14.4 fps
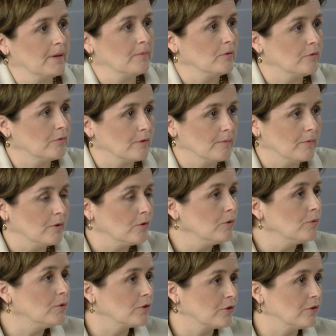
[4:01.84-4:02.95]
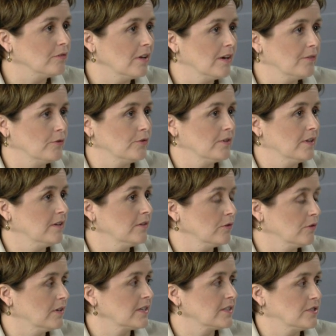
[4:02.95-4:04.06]
people from all walks of life who send
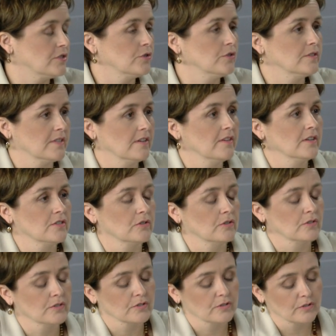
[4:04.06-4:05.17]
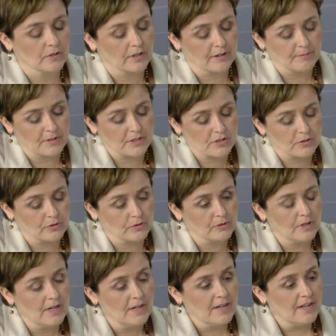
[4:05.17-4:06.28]
or elect to send their children to a non-government school.
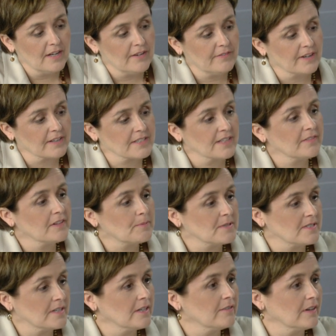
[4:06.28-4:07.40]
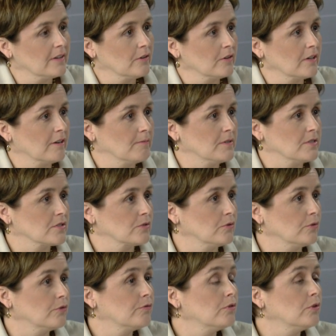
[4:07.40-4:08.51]
In fact, 70% of our non-government
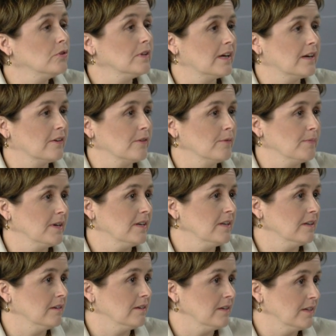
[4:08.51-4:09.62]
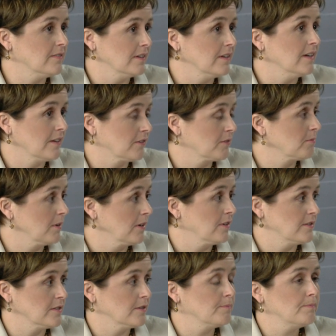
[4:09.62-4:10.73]
schools fall under the median SES.
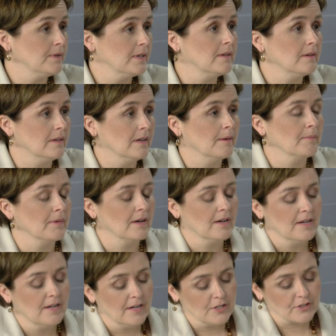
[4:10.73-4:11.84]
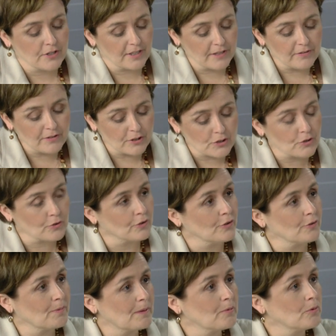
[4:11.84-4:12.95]
It's a big number. So given the choice,
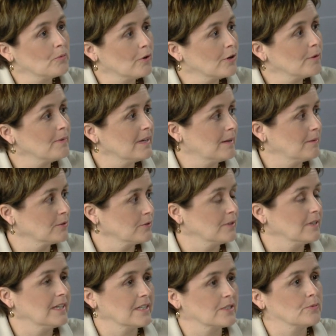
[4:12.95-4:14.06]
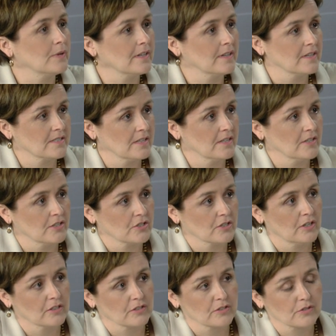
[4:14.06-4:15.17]
people want to be able to elect where they send their
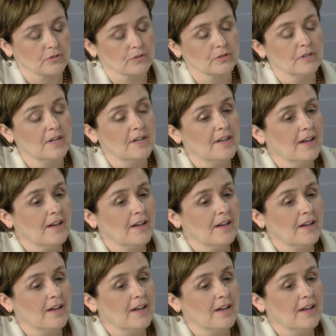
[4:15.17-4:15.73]
child to school.